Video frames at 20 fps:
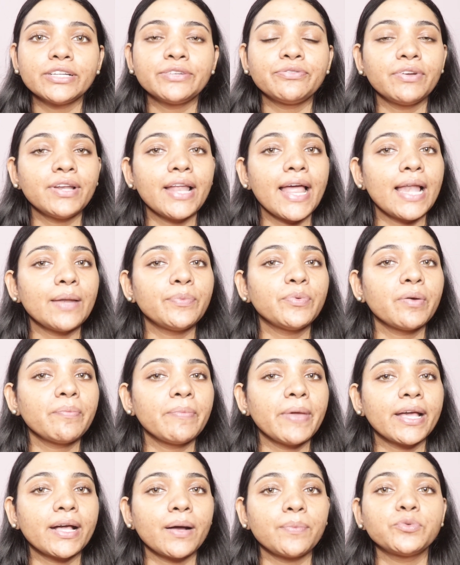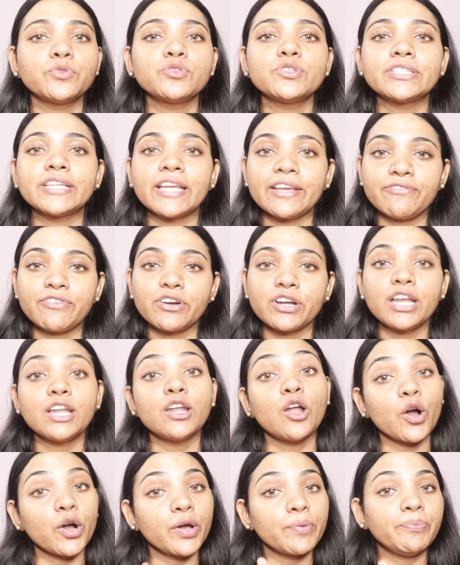it will help your makeup to stay for a
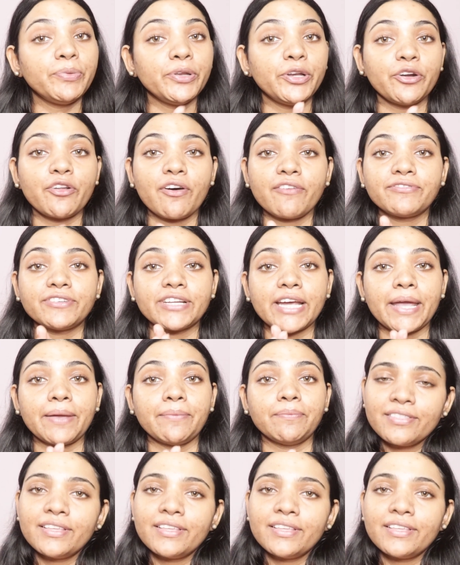longer period of time.